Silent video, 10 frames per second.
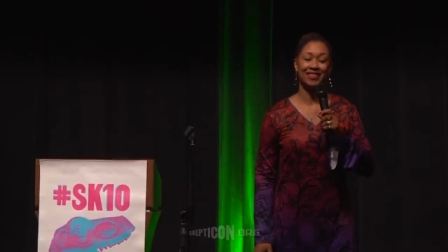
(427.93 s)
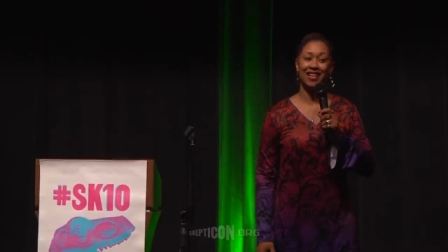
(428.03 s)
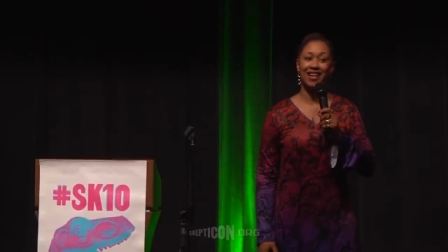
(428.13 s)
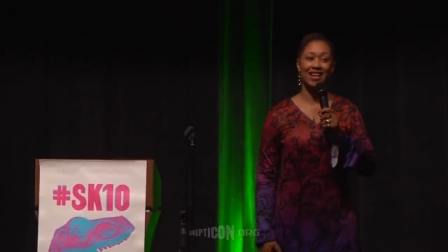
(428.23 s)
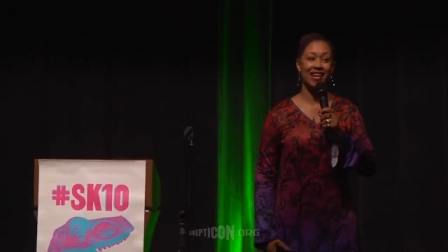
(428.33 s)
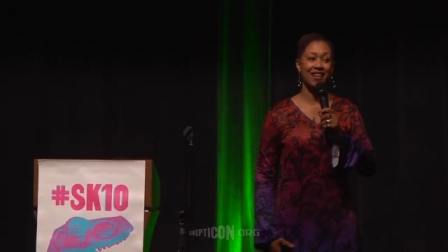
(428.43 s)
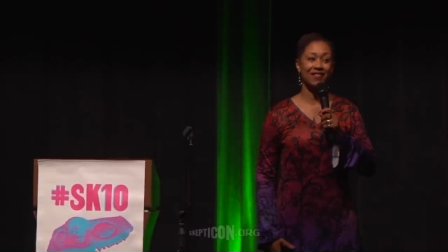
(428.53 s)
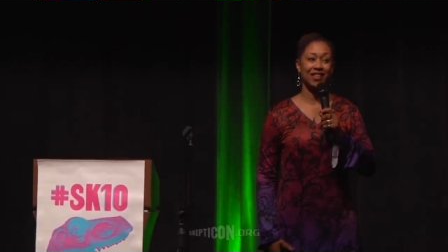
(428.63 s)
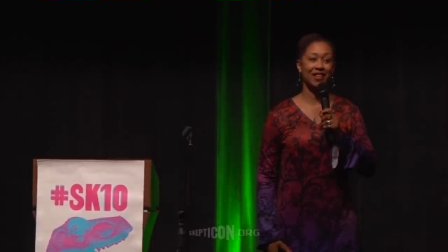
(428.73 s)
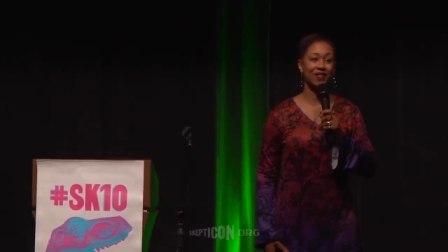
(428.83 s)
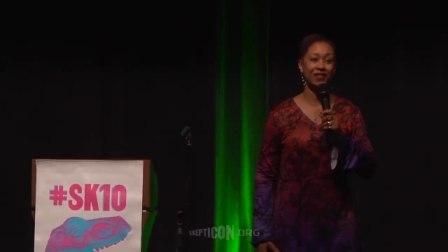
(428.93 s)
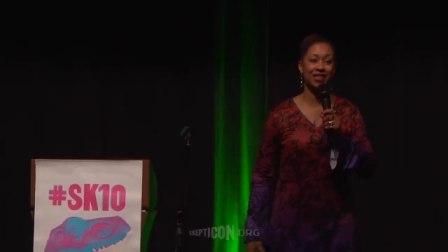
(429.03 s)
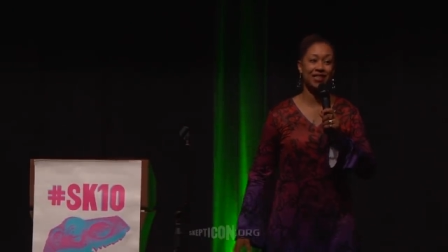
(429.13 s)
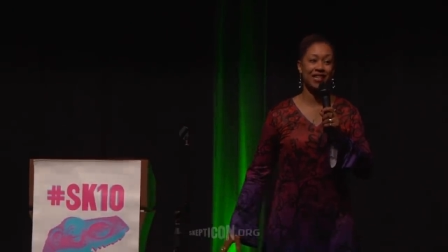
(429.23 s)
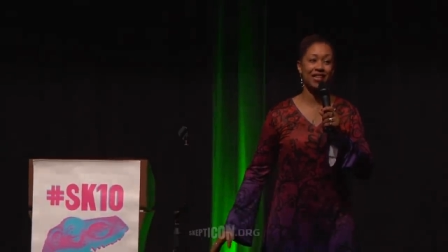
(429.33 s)
nah, I have to
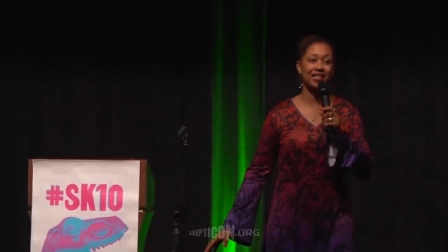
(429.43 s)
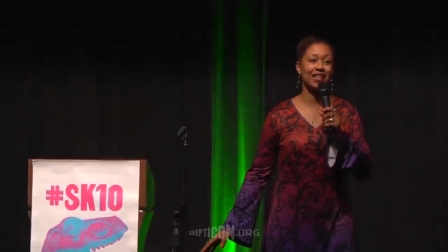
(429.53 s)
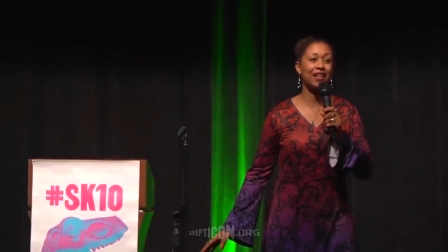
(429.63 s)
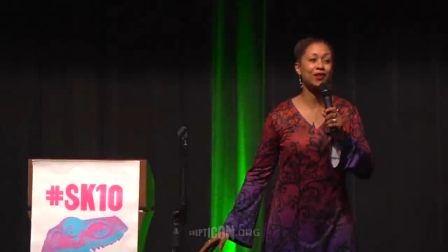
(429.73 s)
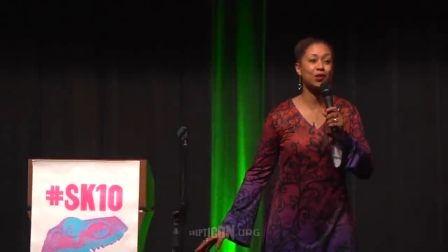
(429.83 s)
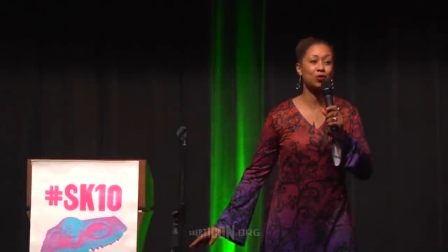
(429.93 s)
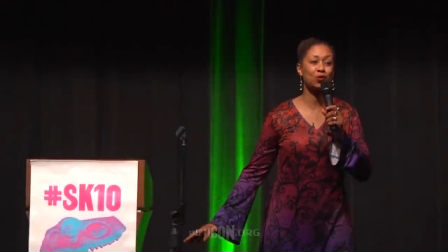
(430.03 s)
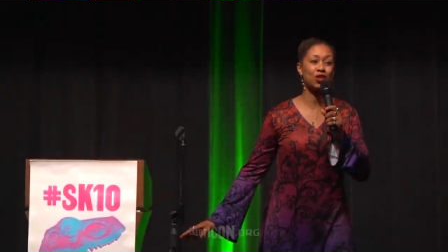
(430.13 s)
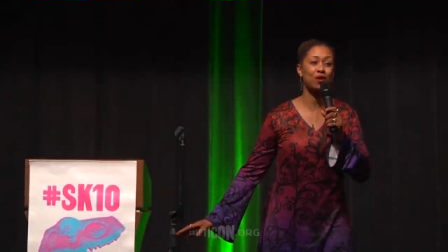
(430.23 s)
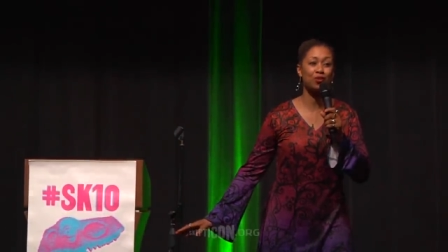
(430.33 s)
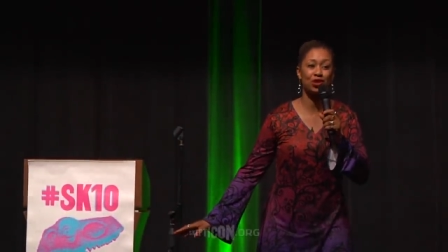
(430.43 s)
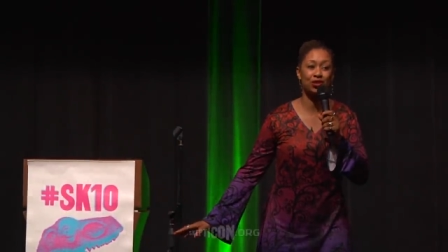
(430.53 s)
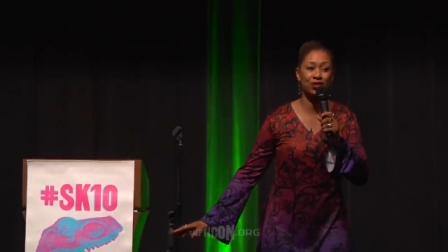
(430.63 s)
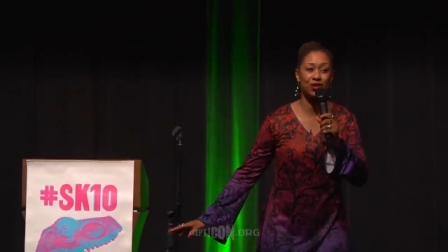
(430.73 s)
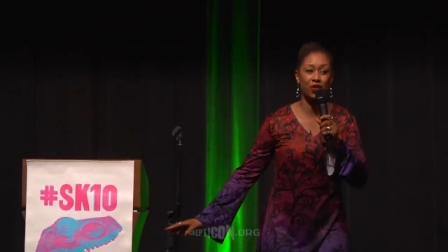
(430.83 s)
carefully set it down at room temperature. It's